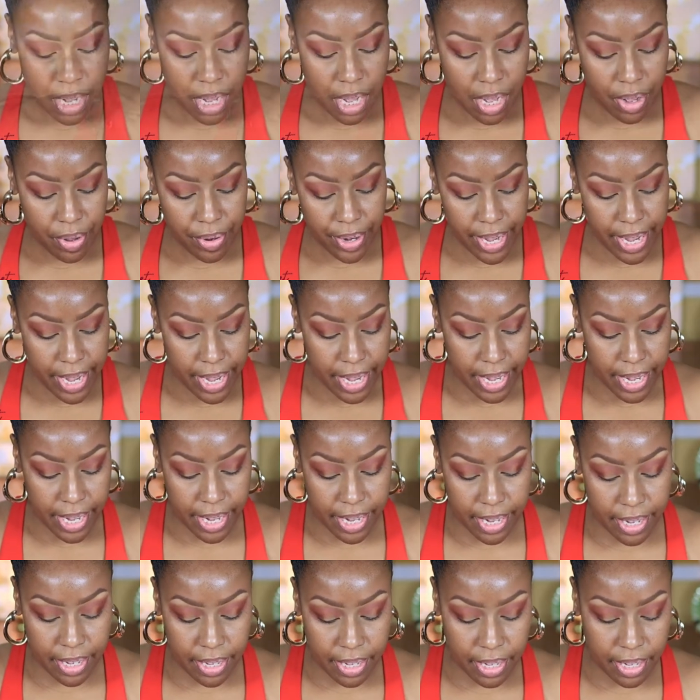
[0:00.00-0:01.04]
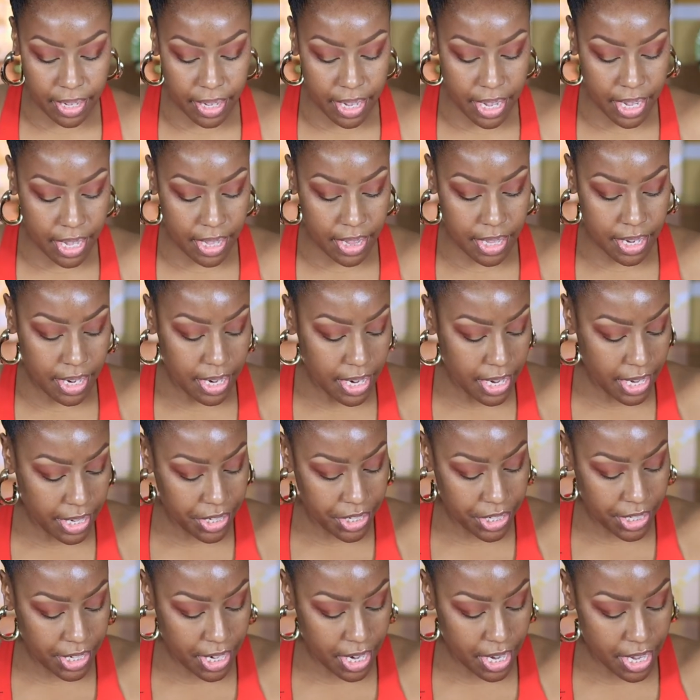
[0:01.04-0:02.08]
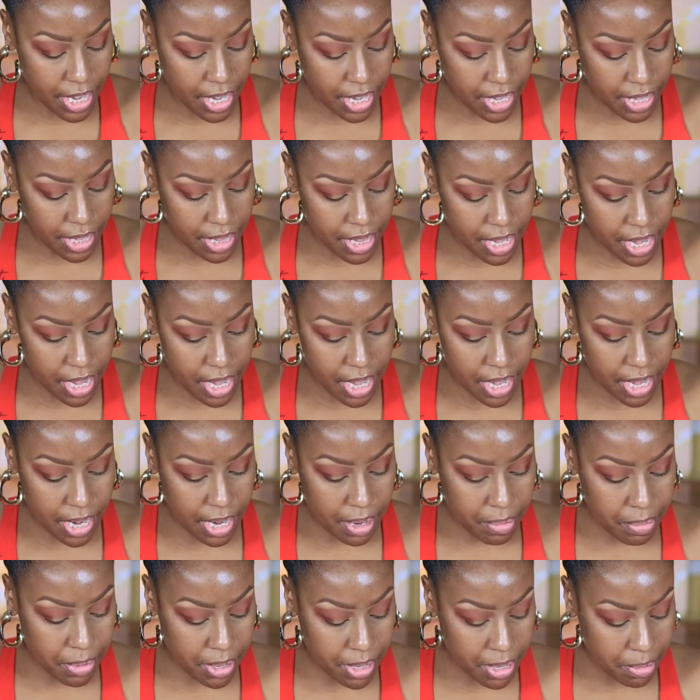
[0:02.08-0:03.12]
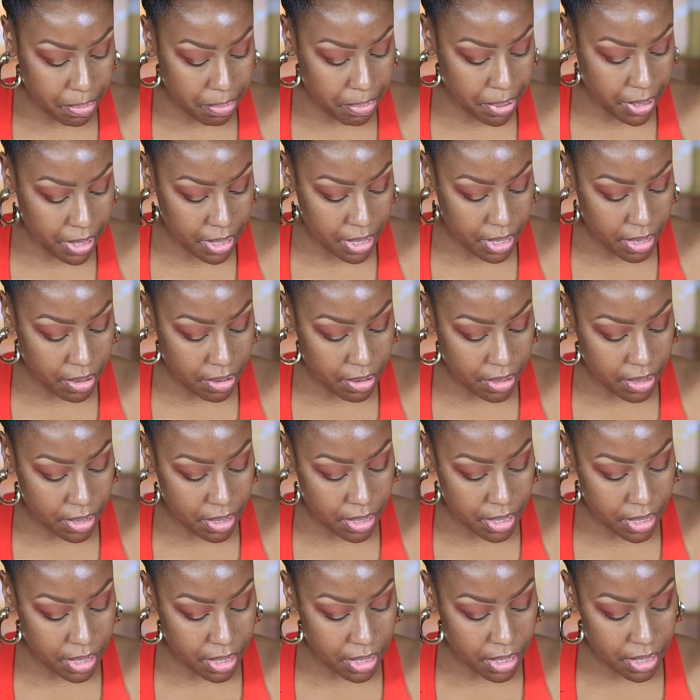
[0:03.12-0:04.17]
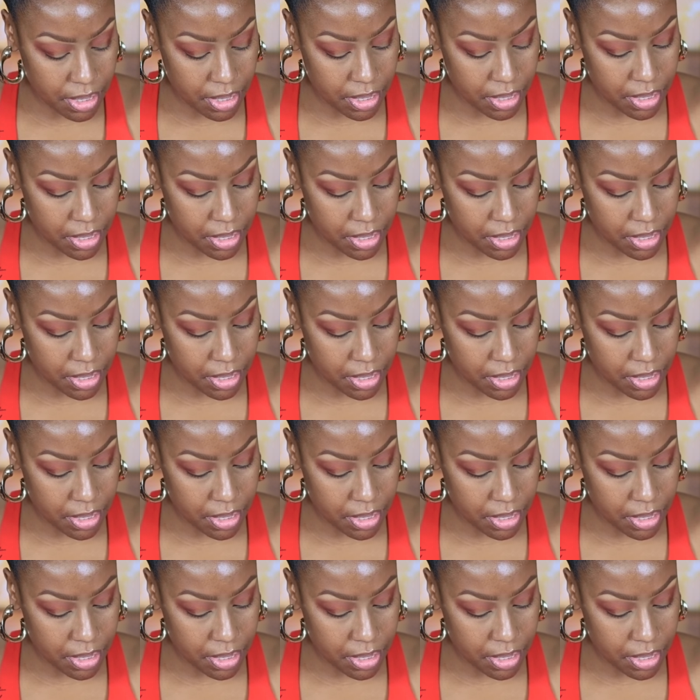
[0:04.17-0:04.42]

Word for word: Okay, and the next shade that I'm going to put on